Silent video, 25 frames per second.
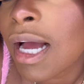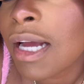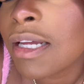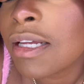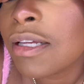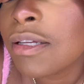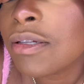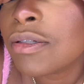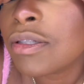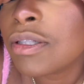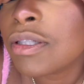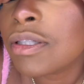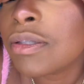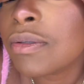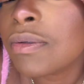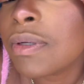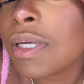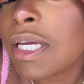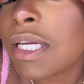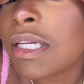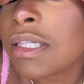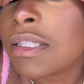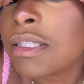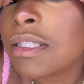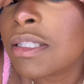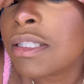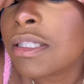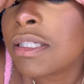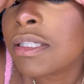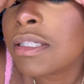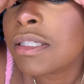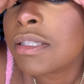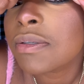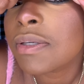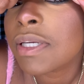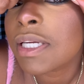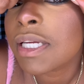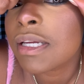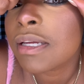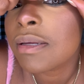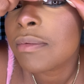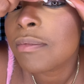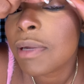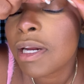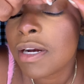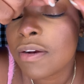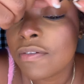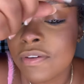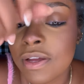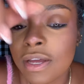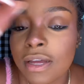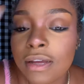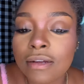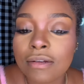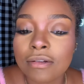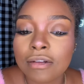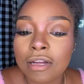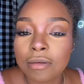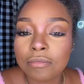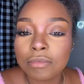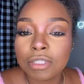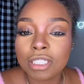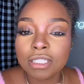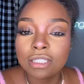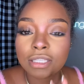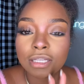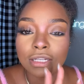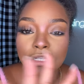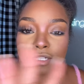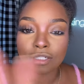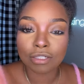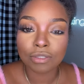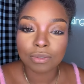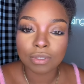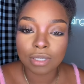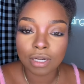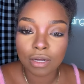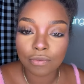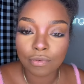can use two hands to do it. Matter of fact, I'm just gonna do it off